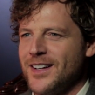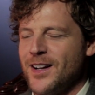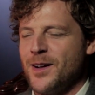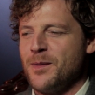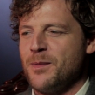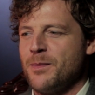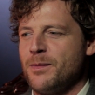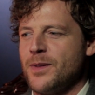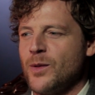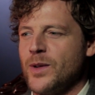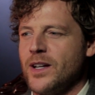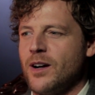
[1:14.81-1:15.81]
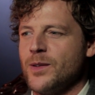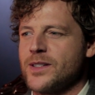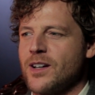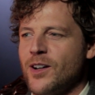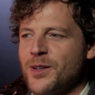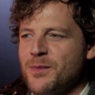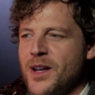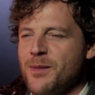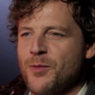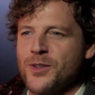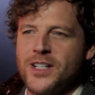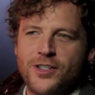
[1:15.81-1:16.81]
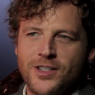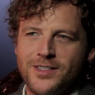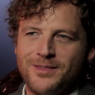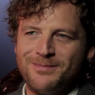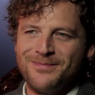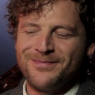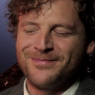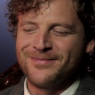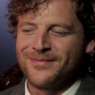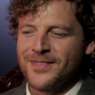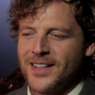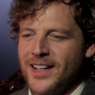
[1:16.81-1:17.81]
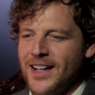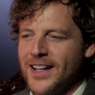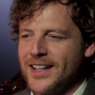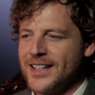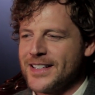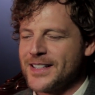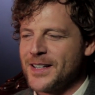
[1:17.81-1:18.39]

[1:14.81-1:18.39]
um, but we always called him a mortician. And